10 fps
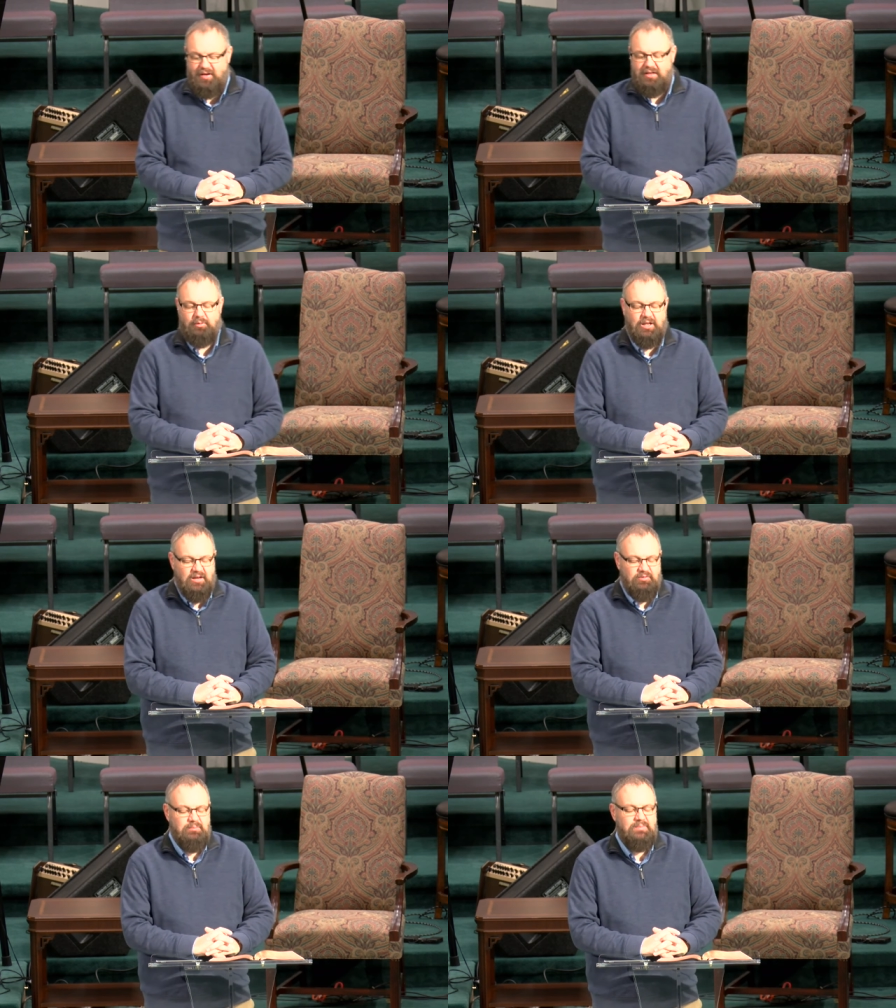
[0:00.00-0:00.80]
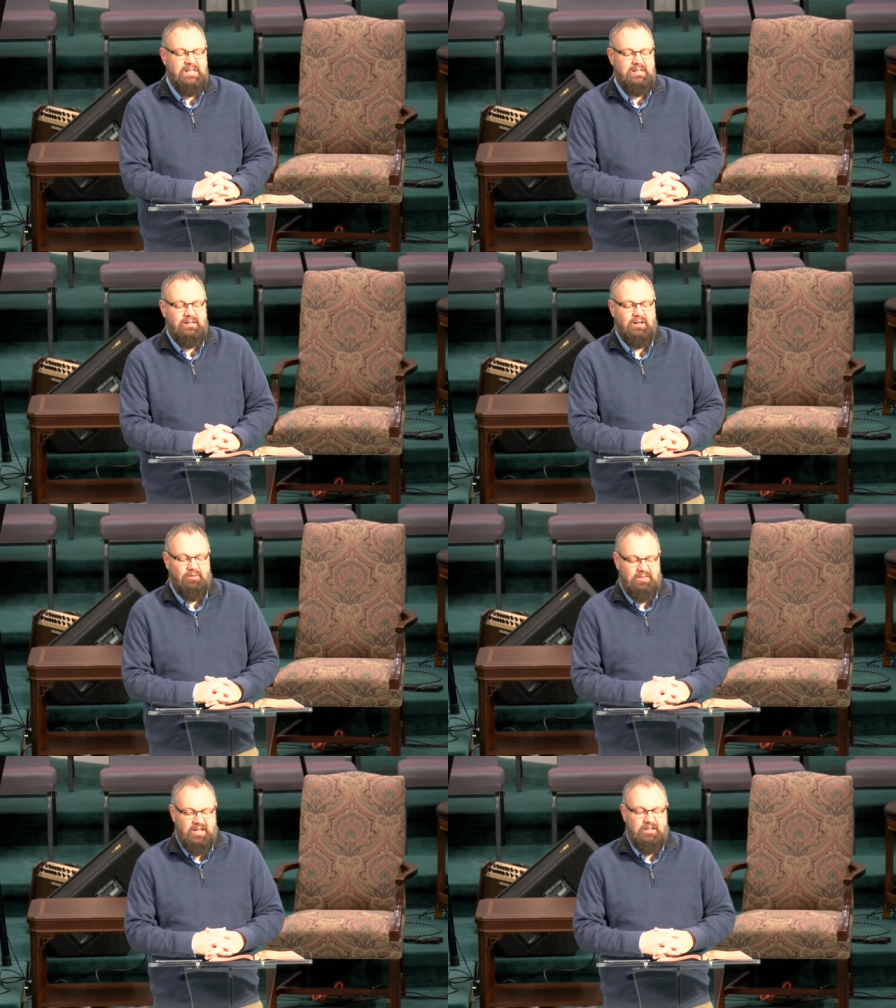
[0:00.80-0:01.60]
Father, we love you and
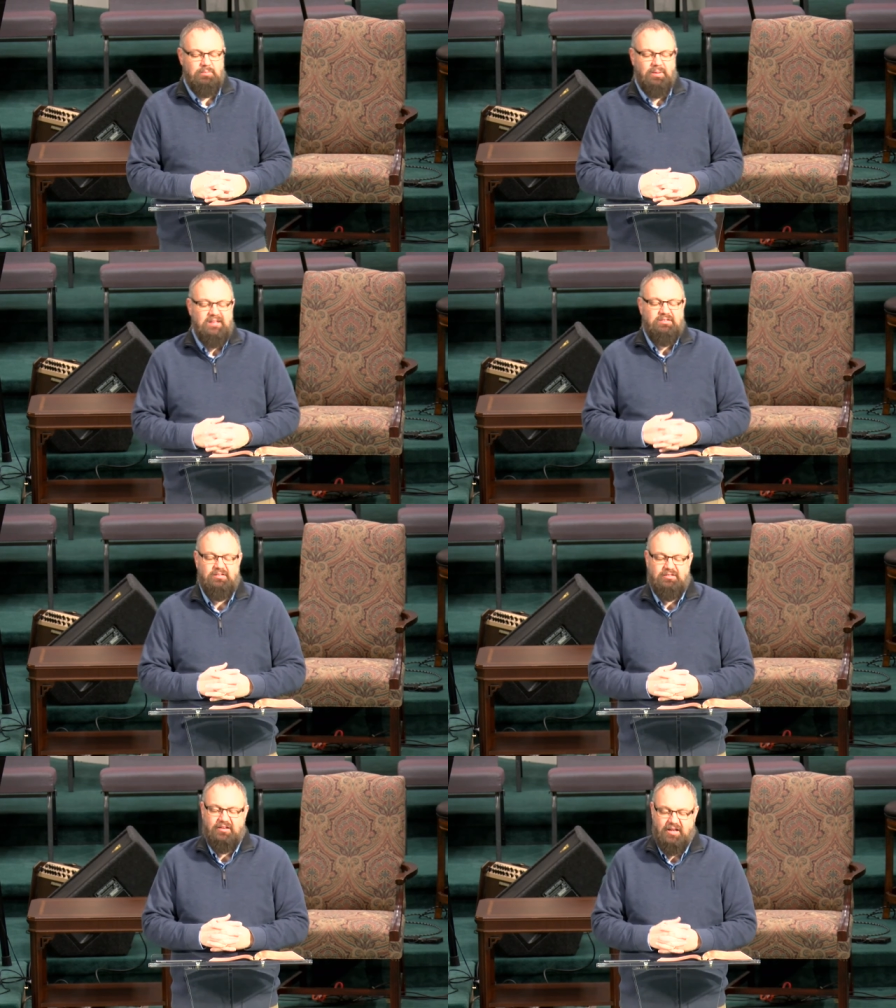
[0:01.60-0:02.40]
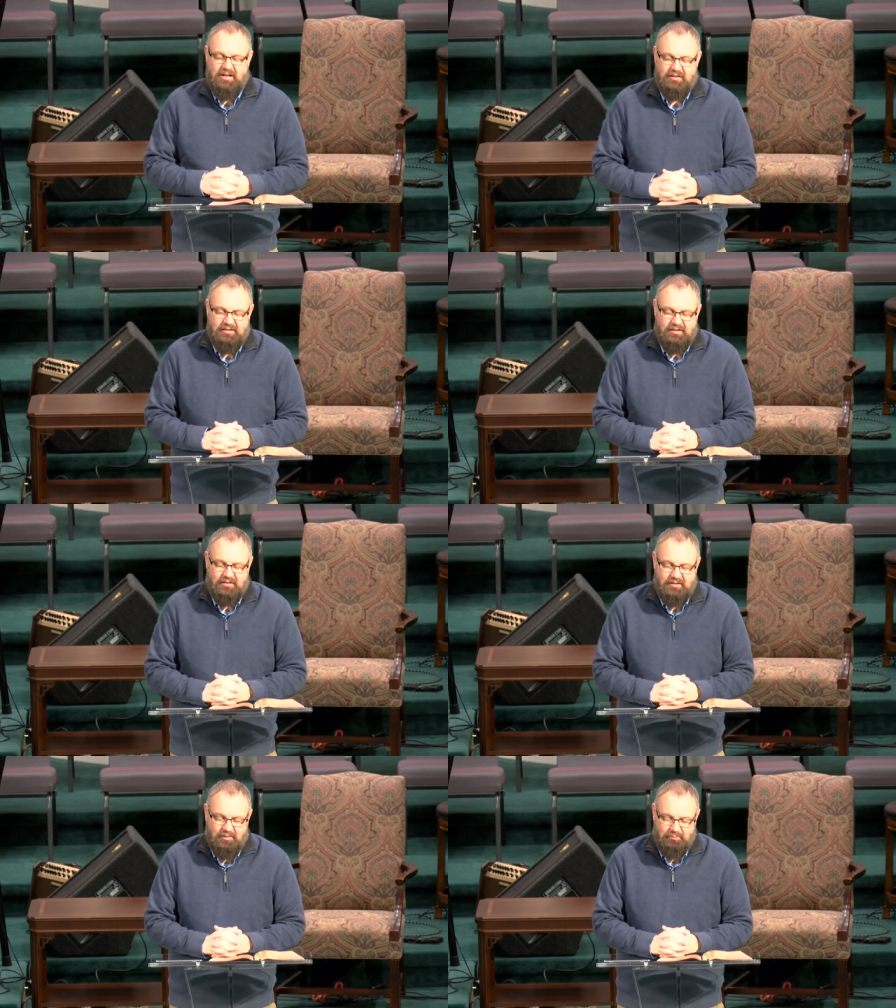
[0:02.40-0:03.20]
we thank you. Bless us tonight
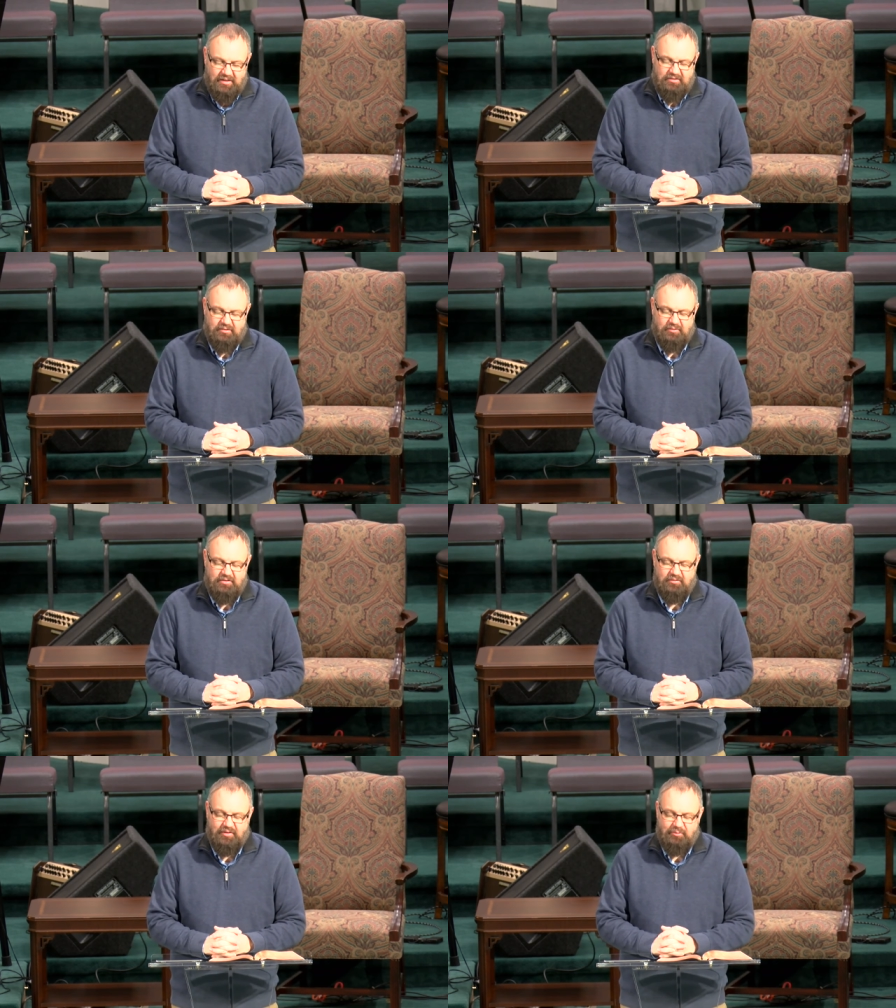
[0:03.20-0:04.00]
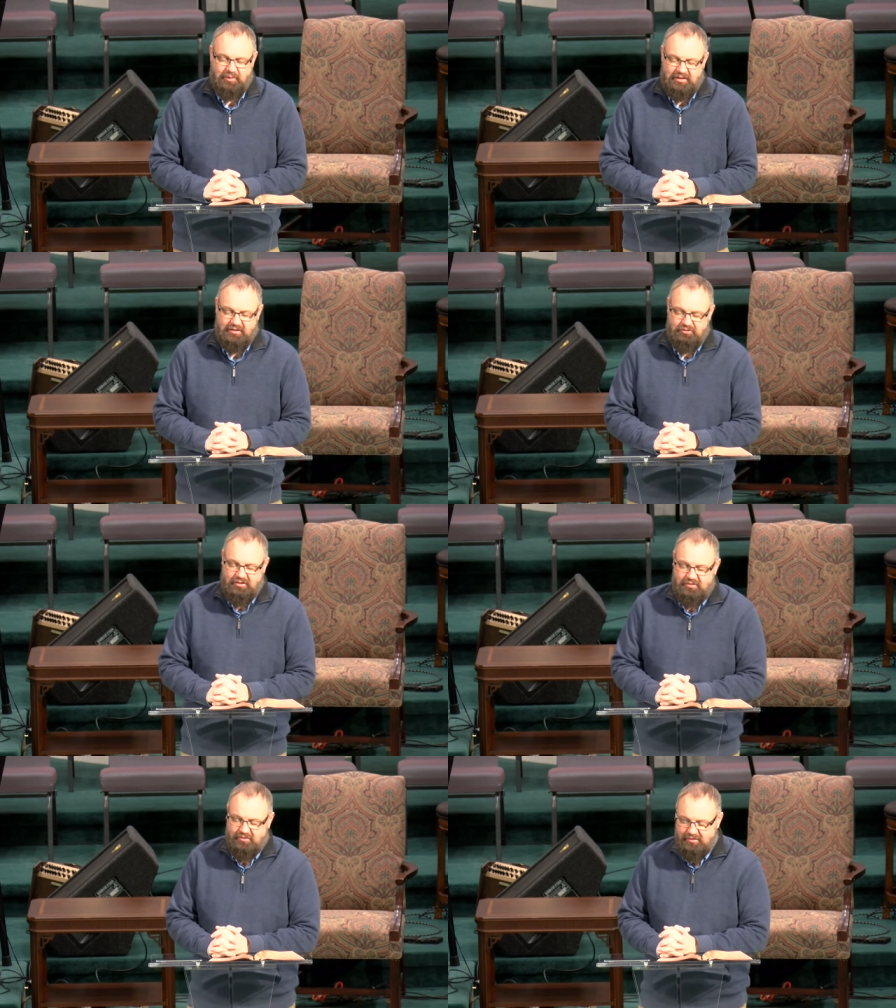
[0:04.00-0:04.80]
and bless the rest of our week. In
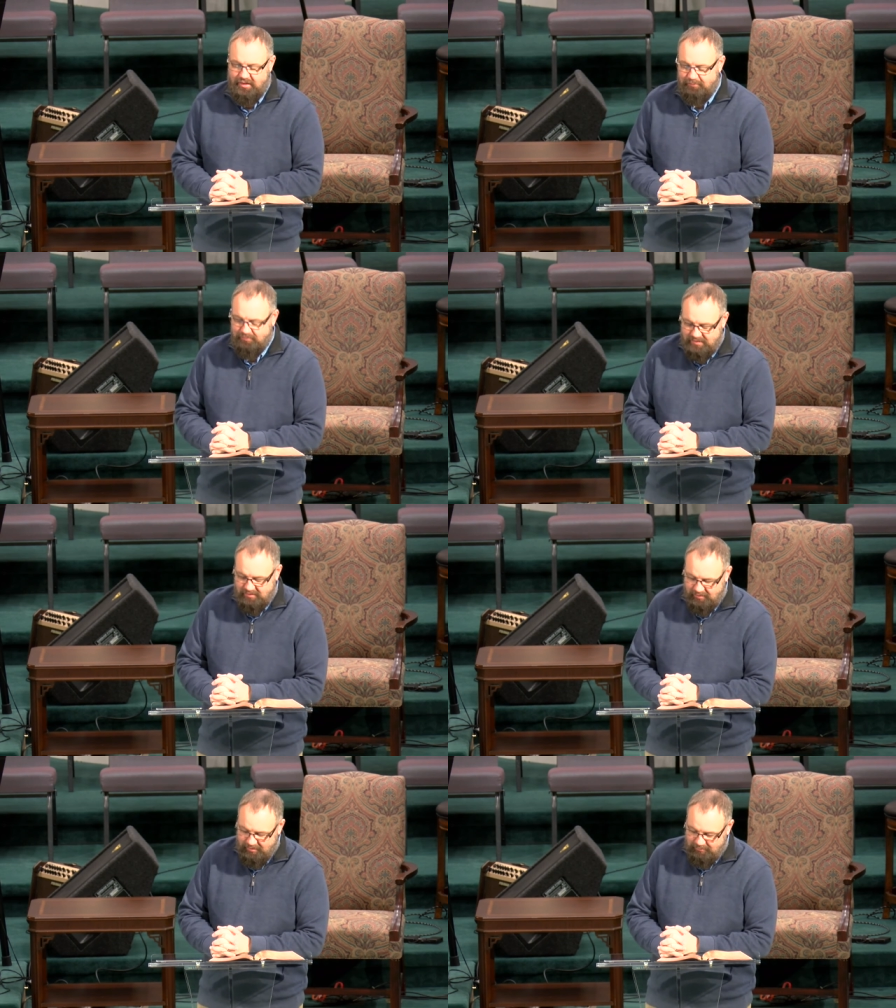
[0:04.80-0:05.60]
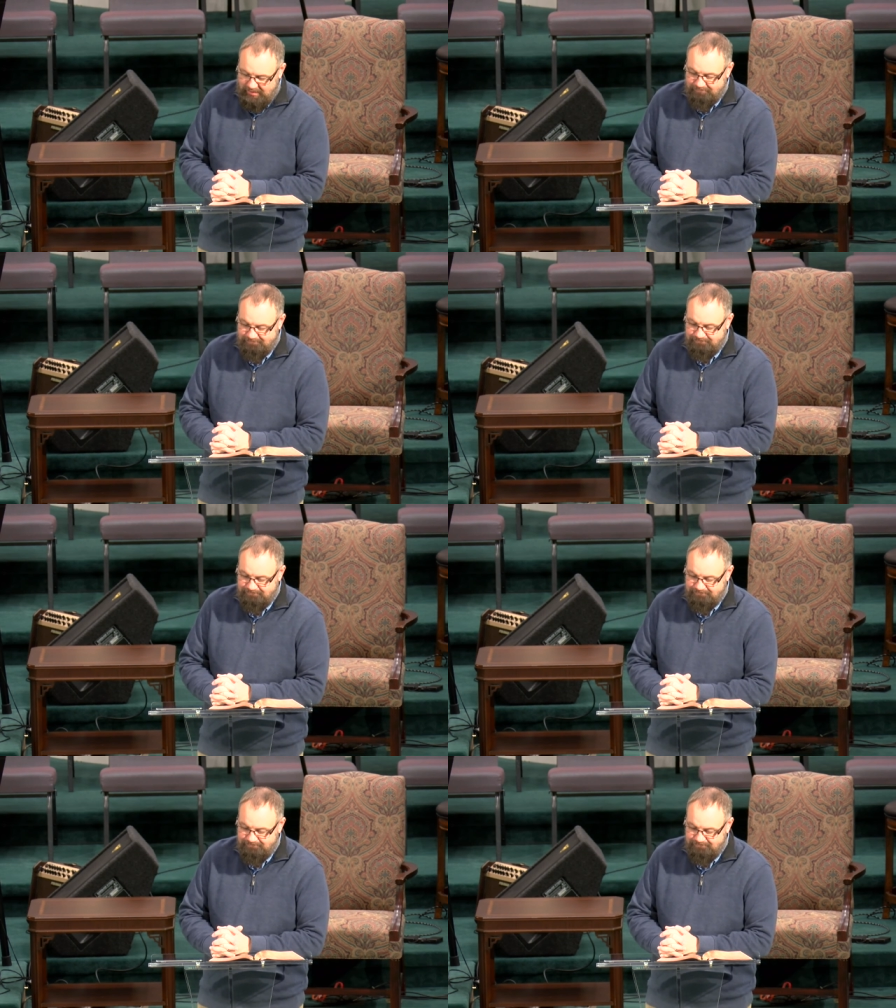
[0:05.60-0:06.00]
Jesus' name, amen.